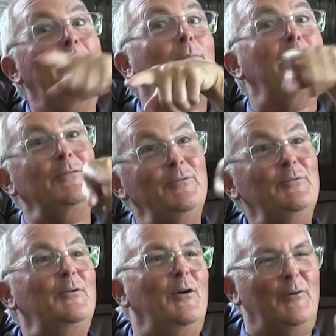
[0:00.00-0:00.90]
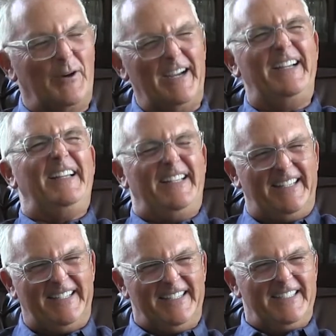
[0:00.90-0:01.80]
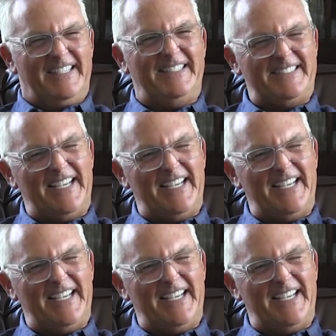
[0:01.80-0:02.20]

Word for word: how about you go and